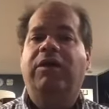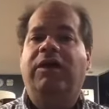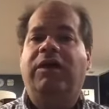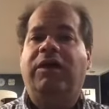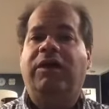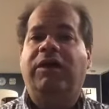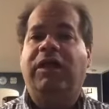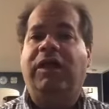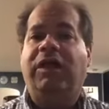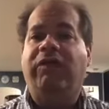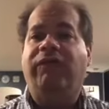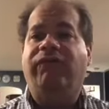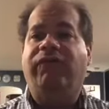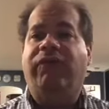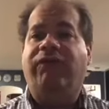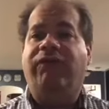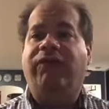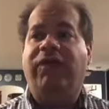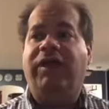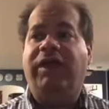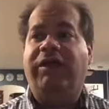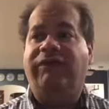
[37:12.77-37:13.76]
clear
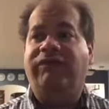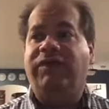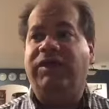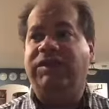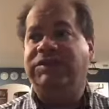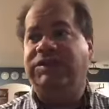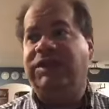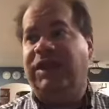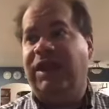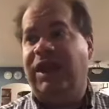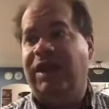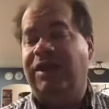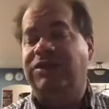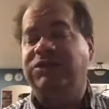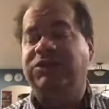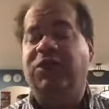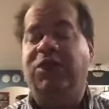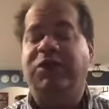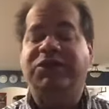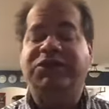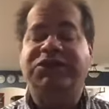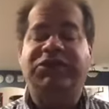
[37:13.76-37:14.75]
for forgiveness, again, as
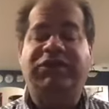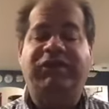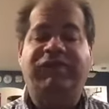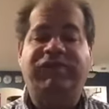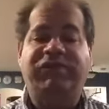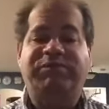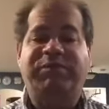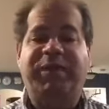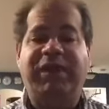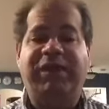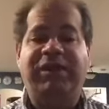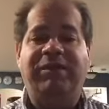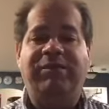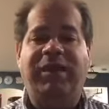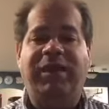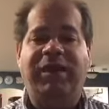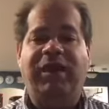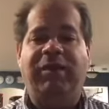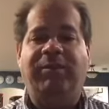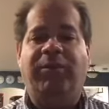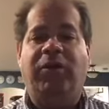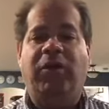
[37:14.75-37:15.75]
long as you've spent the
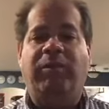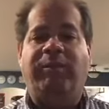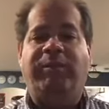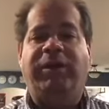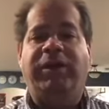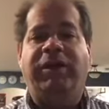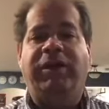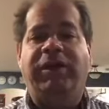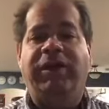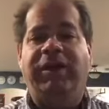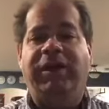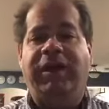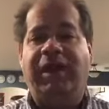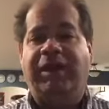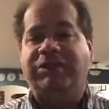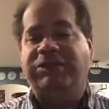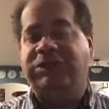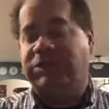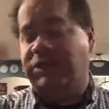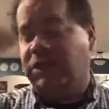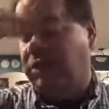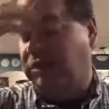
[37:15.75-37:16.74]
money appropriately. Again,
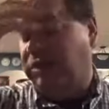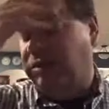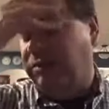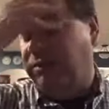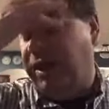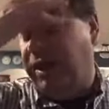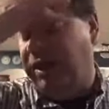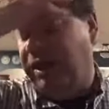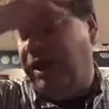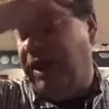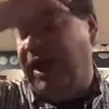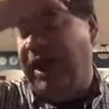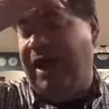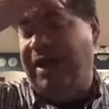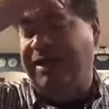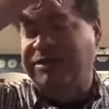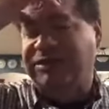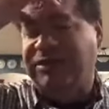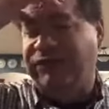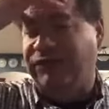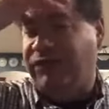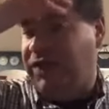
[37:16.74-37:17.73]
still the money
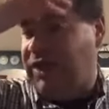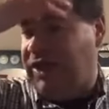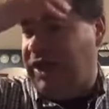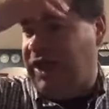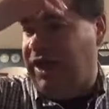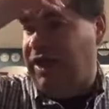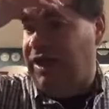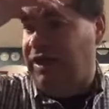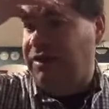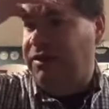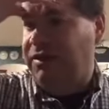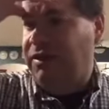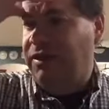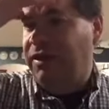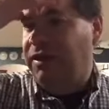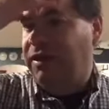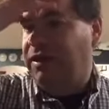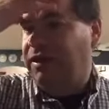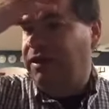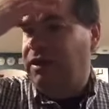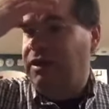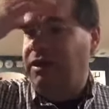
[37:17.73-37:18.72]
as of today,
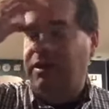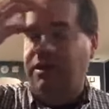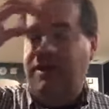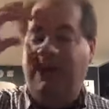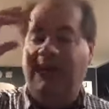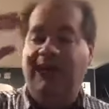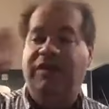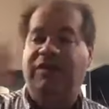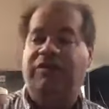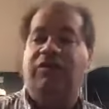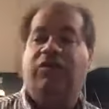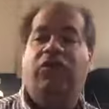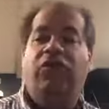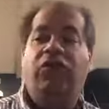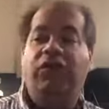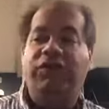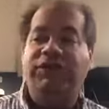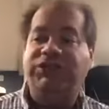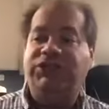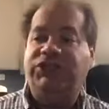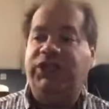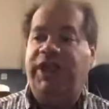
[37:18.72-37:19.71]
and this
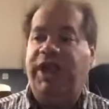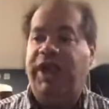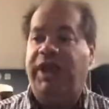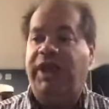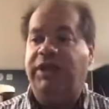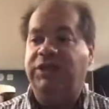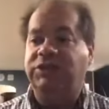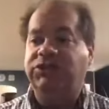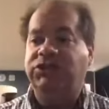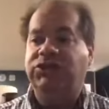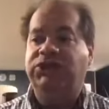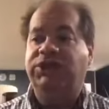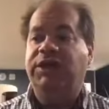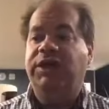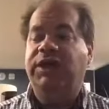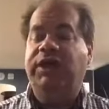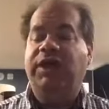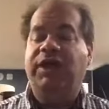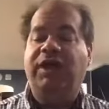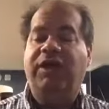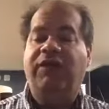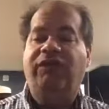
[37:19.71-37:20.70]
could change
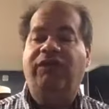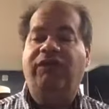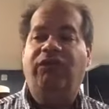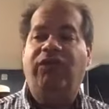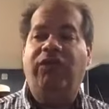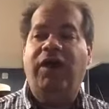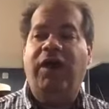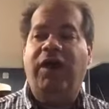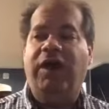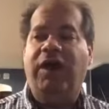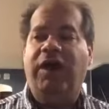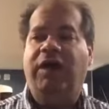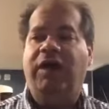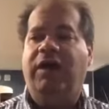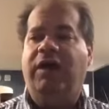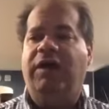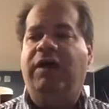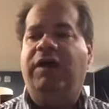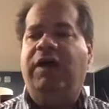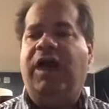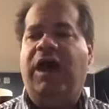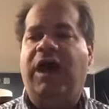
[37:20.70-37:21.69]
if
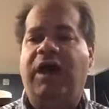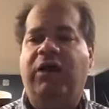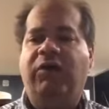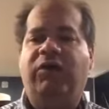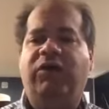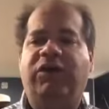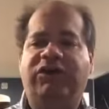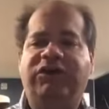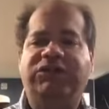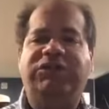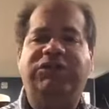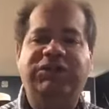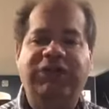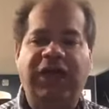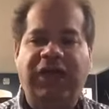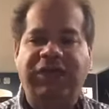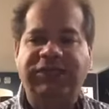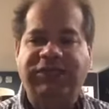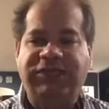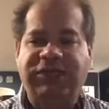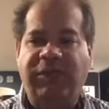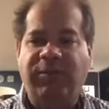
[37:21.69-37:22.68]
uh, Congress
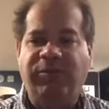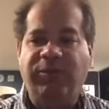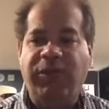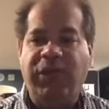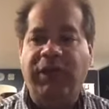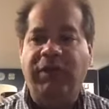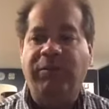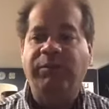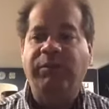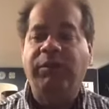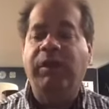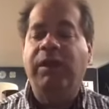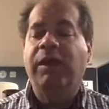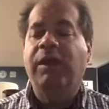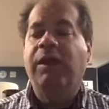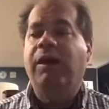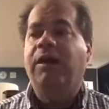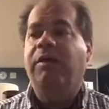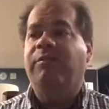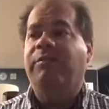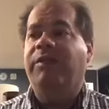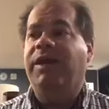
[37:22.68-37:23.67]
does something.
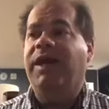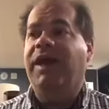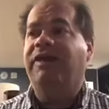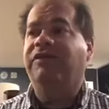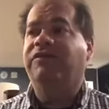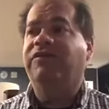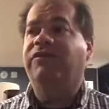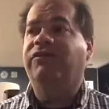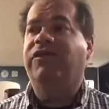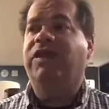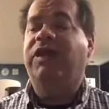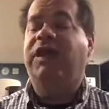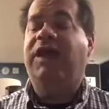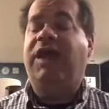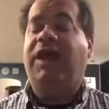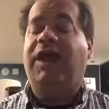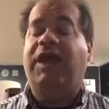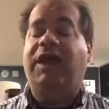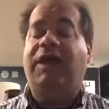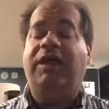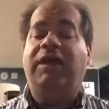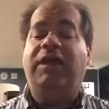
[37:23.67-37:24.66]
But as of
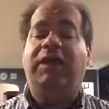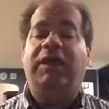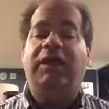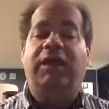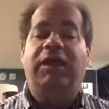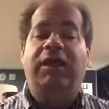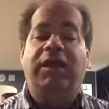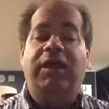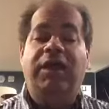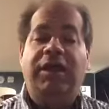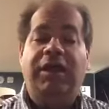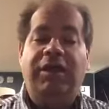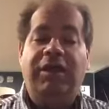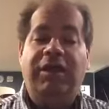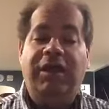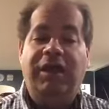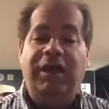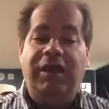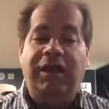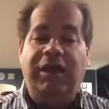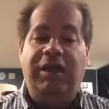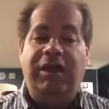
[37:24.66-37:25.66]
today,
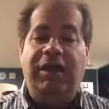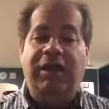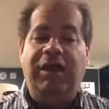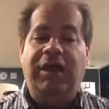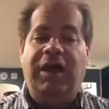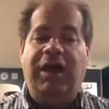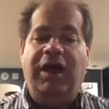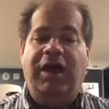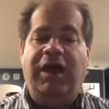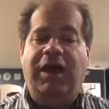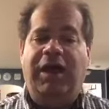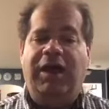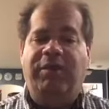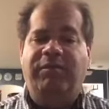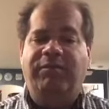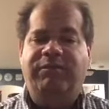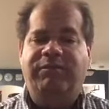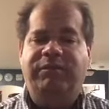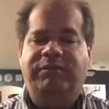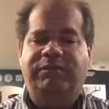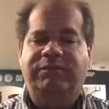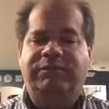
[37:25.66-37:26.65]
the...
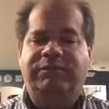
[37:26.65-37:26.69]
Um,